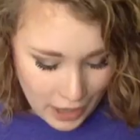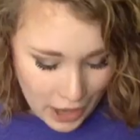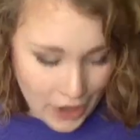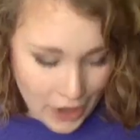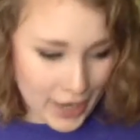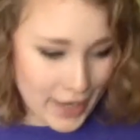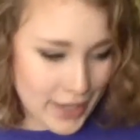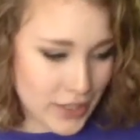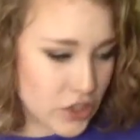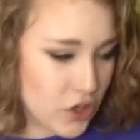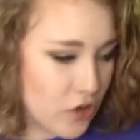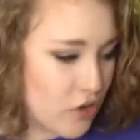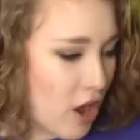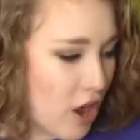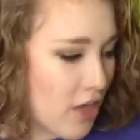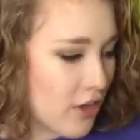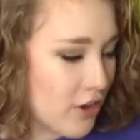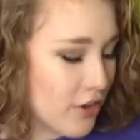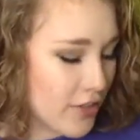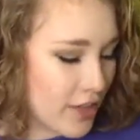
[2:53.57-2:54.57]
Okay, so
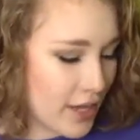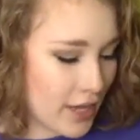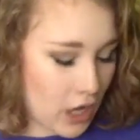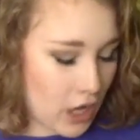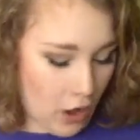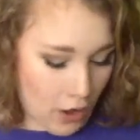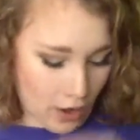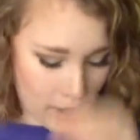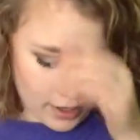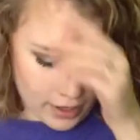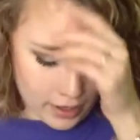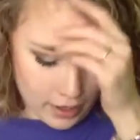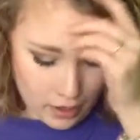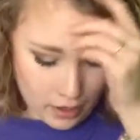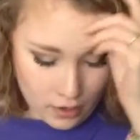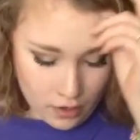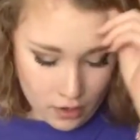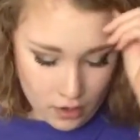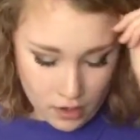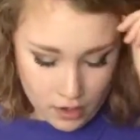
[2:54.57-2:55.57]
another thing on
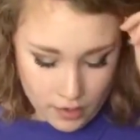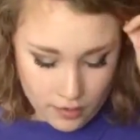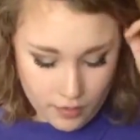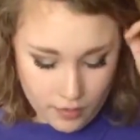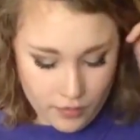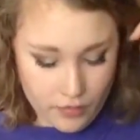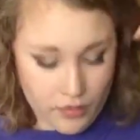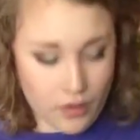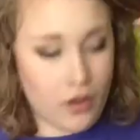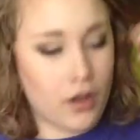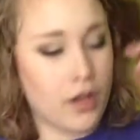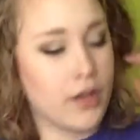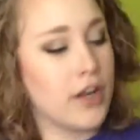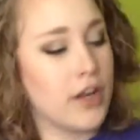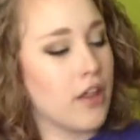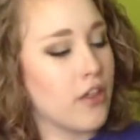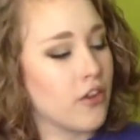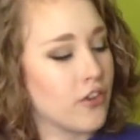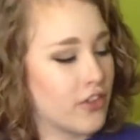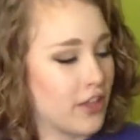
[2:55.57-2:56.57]

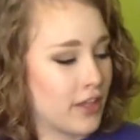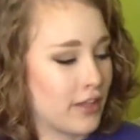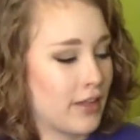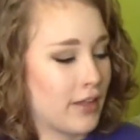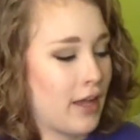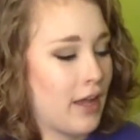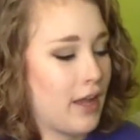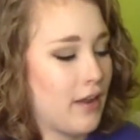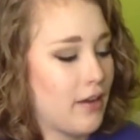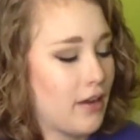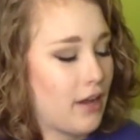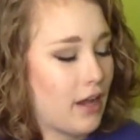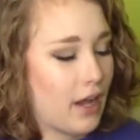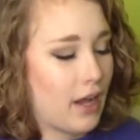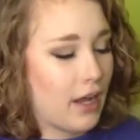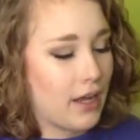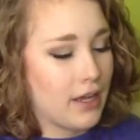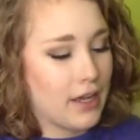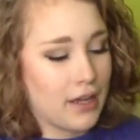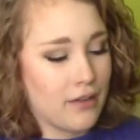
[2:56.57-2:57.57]
another thing that
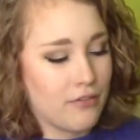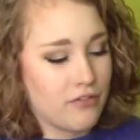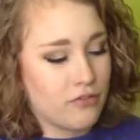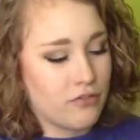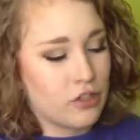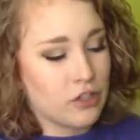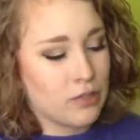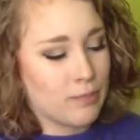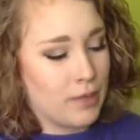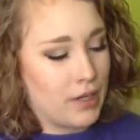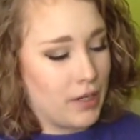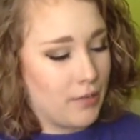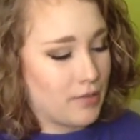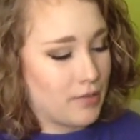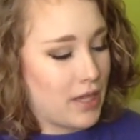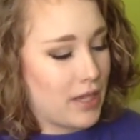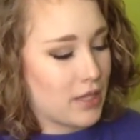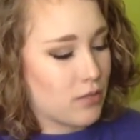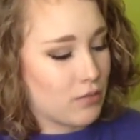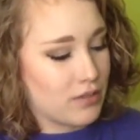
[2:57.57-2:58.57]
I have just been
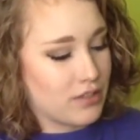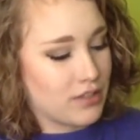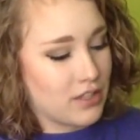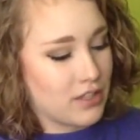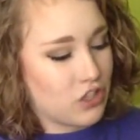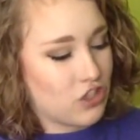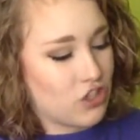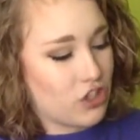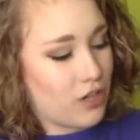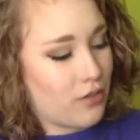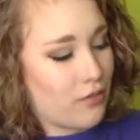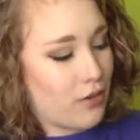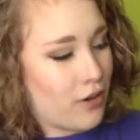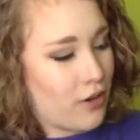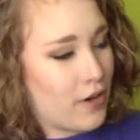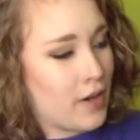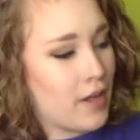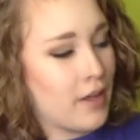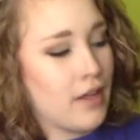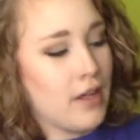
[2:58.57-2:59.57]
obsessed with since
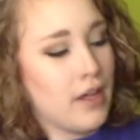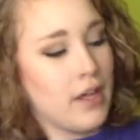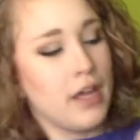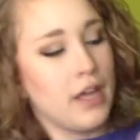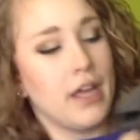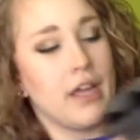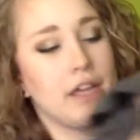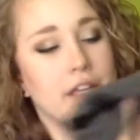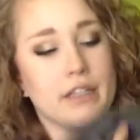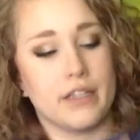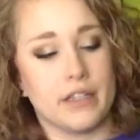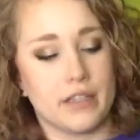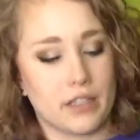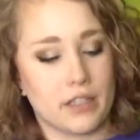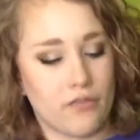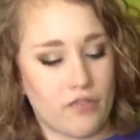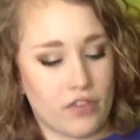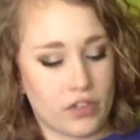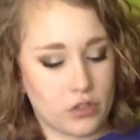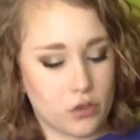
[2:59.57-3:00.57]
January is
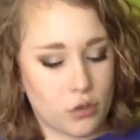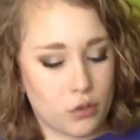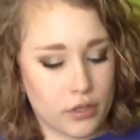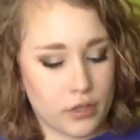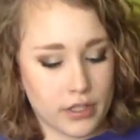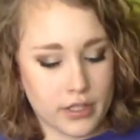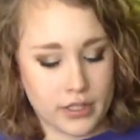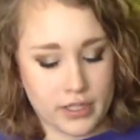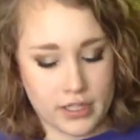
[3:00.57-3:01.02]
Victoria's